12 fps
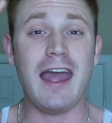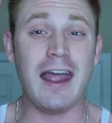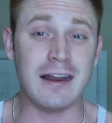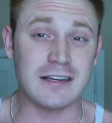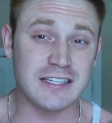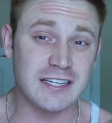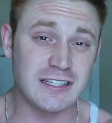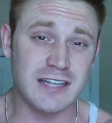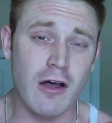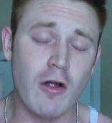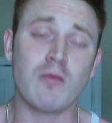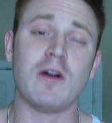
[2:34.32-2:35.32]
and is
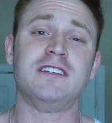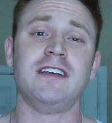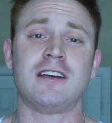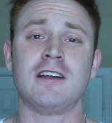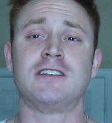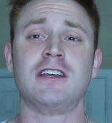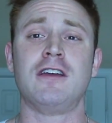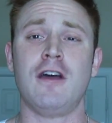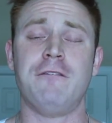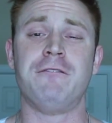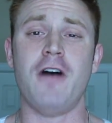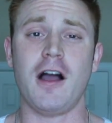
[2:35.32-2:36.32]
still in ridiculously
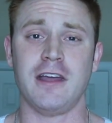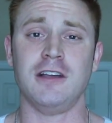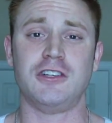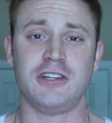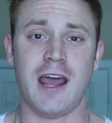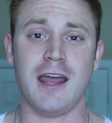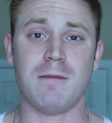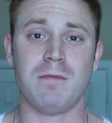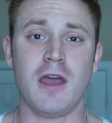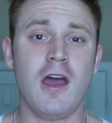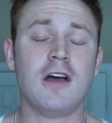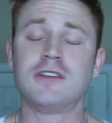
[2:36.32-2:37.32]
good fucking shape.
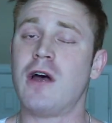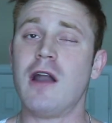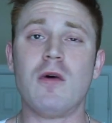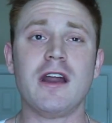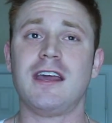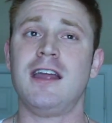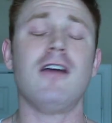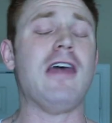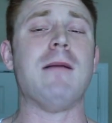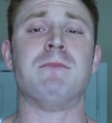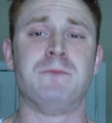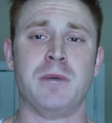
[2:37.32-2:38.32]
So I don't want to hear
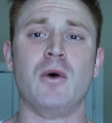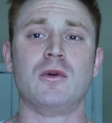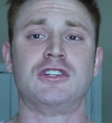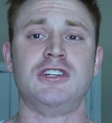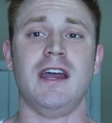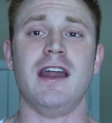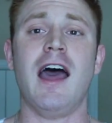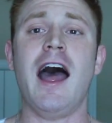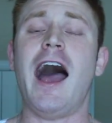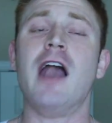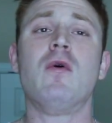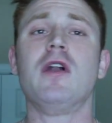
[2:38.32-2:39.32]
that bullshit.
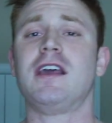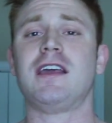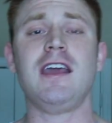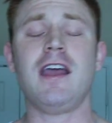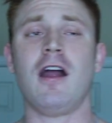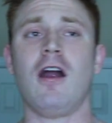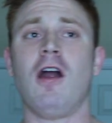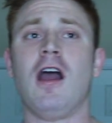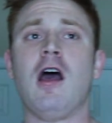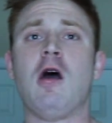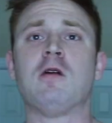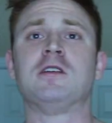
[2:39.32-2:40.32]
I don't want to hear
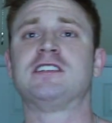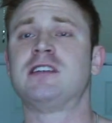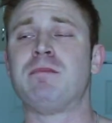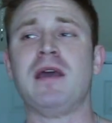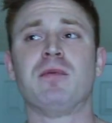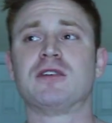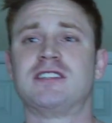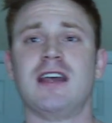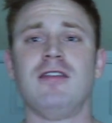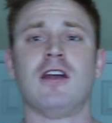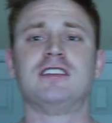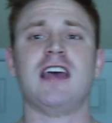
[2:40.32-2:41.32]
people
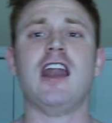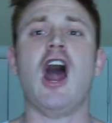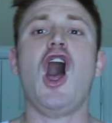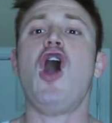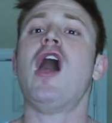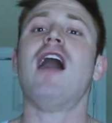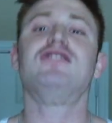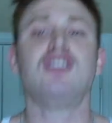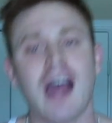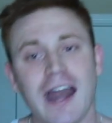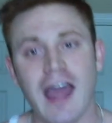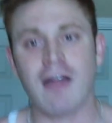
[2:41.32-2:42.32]
sitting there saying, oh, I've
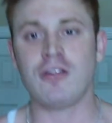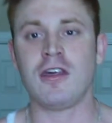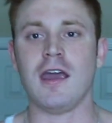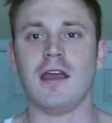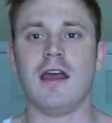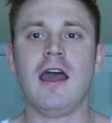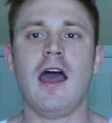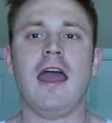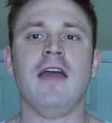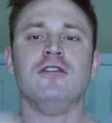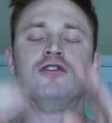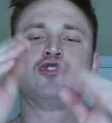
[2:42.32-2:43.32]
tried everything.
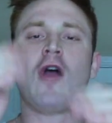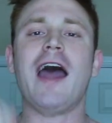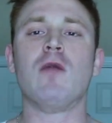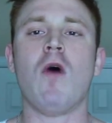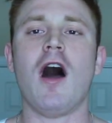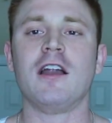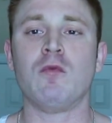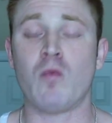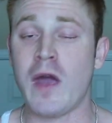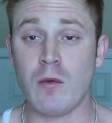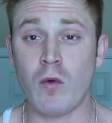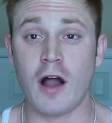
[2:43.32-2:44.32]
If you tried
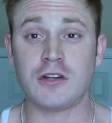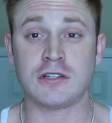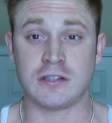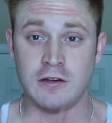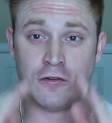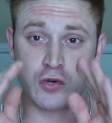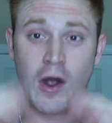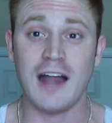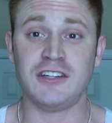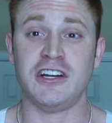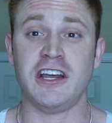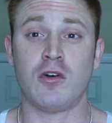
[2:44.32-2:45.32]
Weight Watchers and you
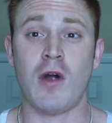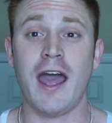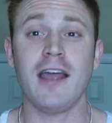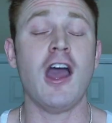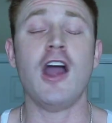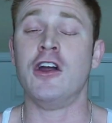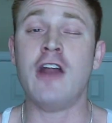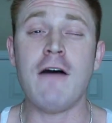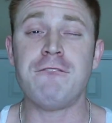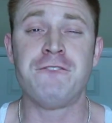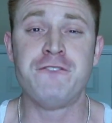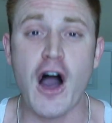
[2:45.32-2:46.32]
tried Jenny Craig, you're
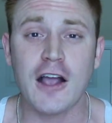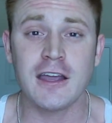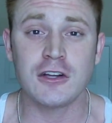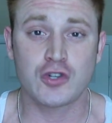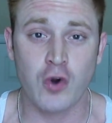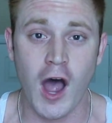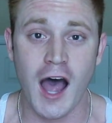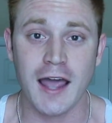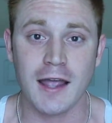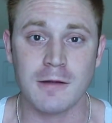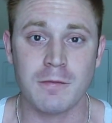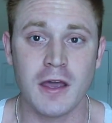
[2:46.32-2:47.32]
not fucking
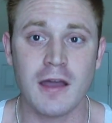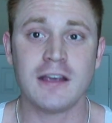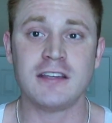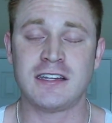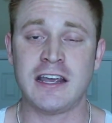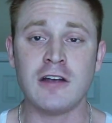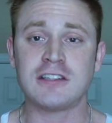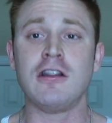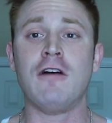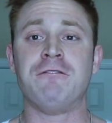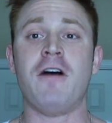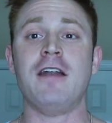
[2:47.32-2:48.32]
trying. Because here's a
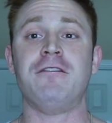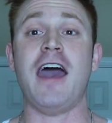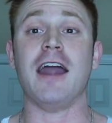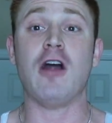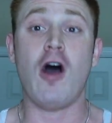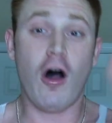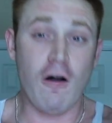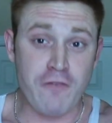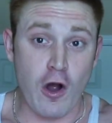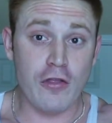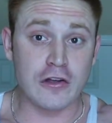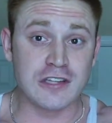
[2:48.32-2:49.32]
little fun fact. For
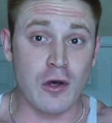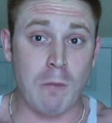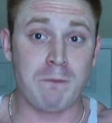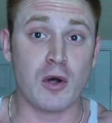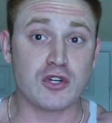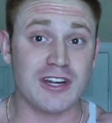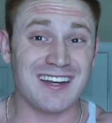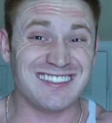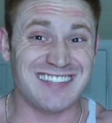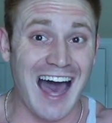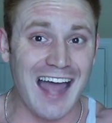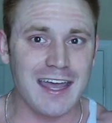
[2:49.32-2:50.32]
all those little
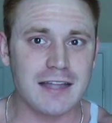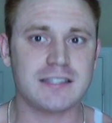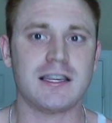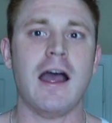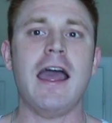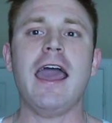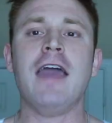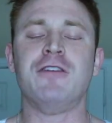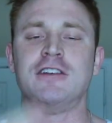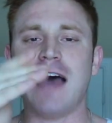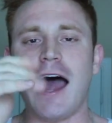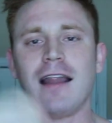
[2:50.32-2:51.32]
bullshit diets, if
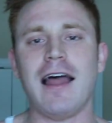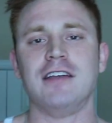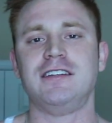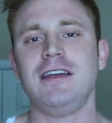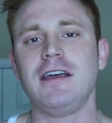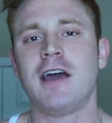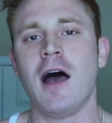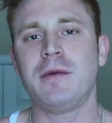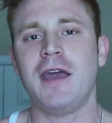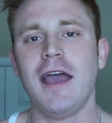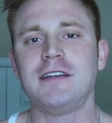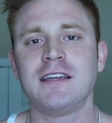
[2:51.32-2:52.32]
your diet allows you to eat
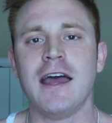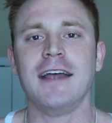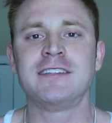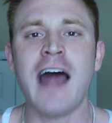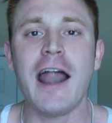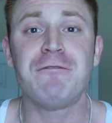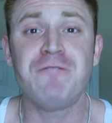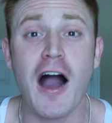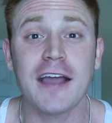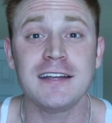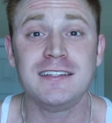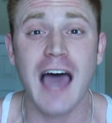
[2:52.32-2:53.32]
cupcakes, it's not a
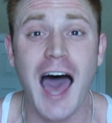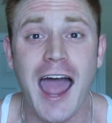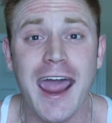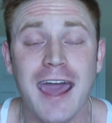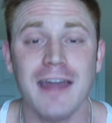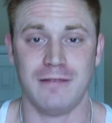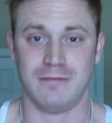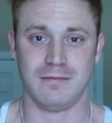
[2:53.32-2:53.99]
fucking diet!